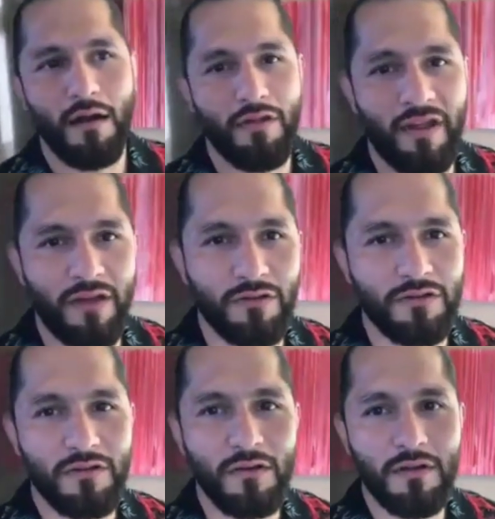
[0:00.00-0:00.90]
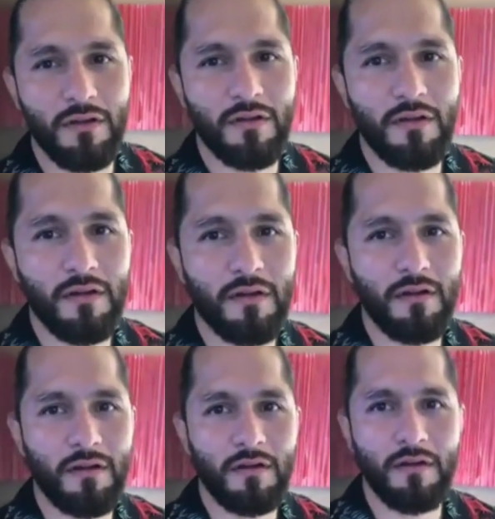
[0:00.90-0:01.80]
Thanos. It's not a
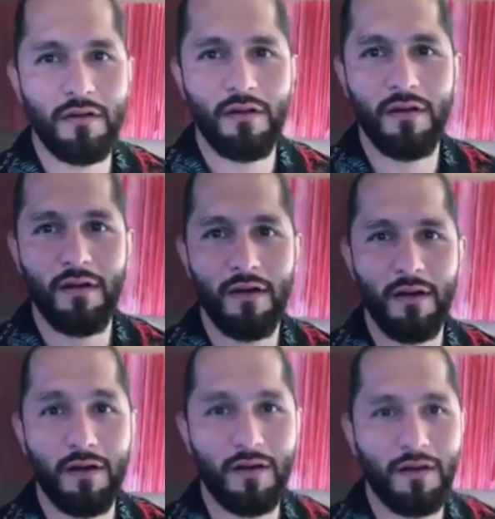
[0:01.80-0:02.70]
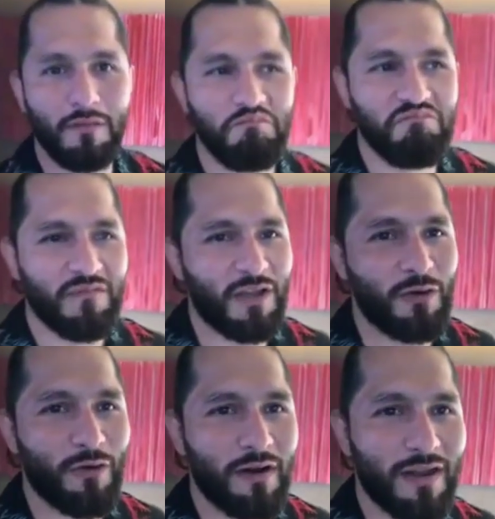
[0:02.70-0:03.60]
hero. It's, it's a villain. It's a super villain. In
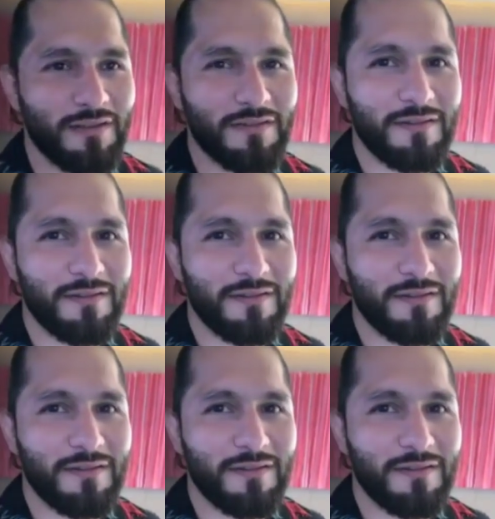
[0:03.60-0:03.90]
your eyes.